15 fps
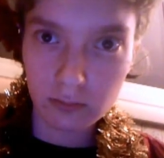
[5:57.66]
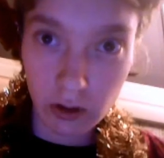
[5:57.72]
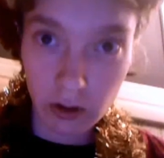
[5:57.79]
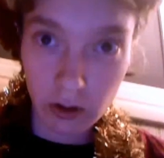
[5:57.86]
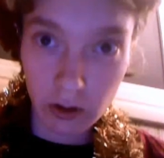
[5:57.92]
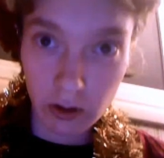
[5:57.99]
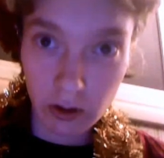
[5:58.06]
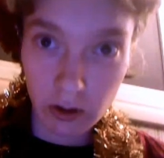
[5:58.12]

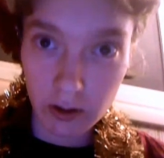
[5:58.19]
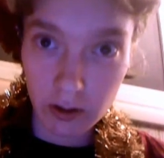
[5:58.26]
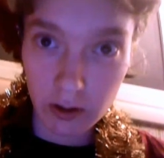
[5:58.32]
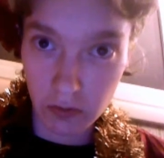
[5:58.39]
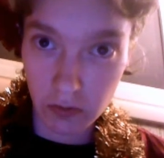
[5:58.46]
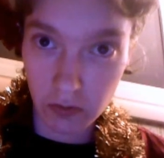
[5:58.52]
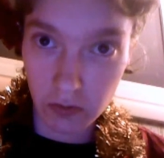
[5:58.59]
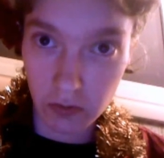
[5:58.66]
Seriously,
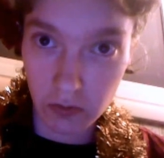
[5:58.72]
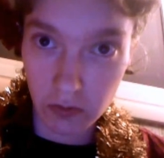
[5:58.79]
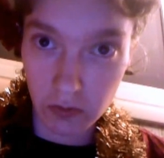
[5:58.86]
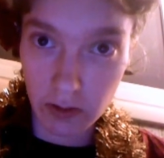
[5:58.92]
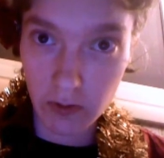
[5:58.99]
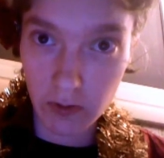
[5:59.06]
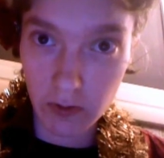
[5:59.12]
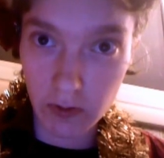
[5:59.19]
are you ready
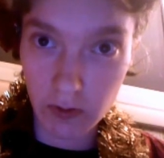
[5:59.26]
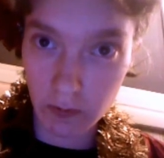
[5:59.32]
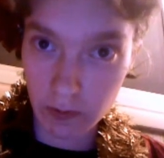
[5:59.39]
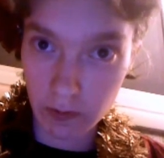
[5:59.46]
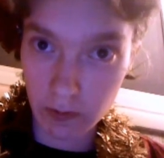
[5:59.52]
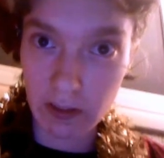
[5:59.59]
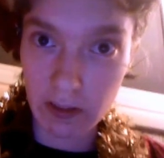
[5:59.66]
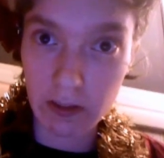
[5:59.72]
for this?
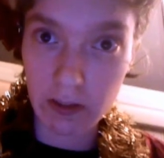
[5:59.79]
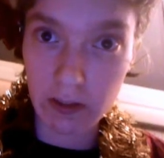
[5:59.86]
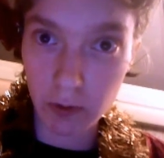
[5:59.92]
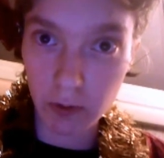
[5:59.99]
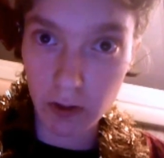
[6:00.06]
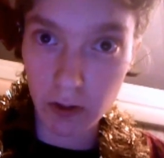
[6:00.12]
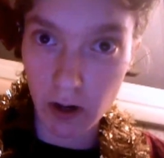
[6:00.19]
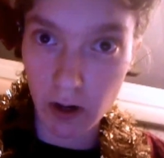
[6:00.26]
Because it's pretty
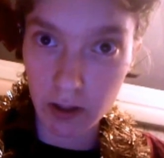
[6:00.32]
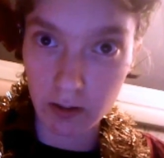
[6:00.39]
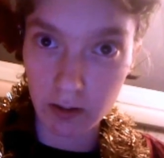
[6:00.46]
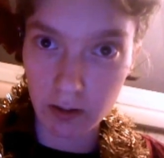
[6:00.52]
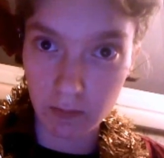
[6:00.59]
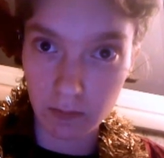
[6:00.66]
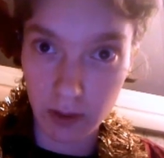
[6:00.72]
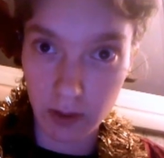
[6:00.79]
awesome,
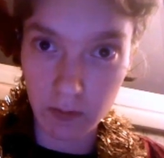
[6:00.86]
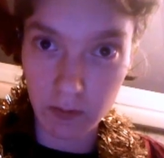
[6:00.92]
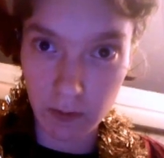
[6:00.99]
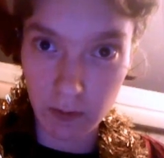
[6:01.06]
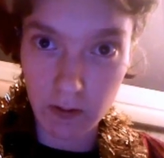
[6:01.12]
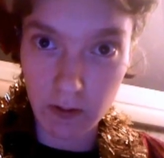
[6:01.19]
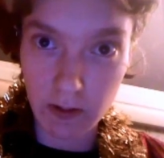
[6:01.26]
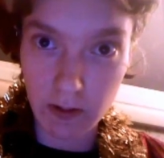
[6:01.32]
and I spent a
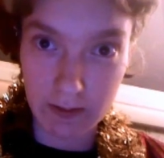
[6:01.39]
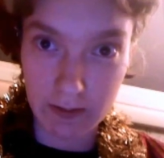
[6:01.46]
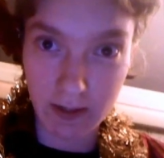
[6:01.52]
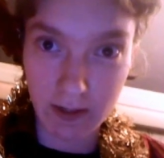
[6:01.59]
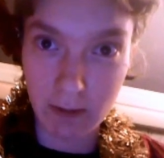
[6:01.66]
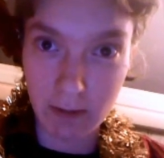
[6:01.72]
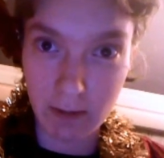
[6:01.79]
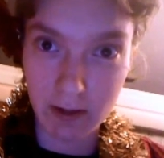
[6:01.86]
lot of time
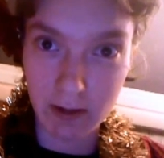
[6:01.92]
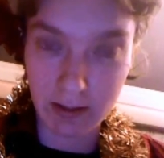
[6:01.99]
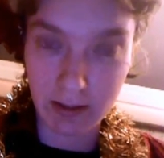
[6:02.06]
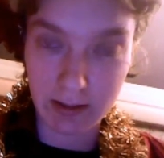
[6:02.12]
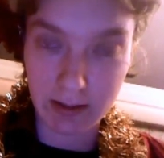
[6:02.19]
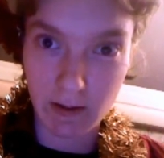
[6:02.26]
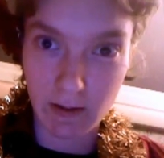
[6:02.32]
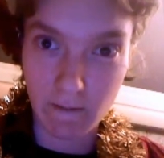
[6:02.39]
on it, so.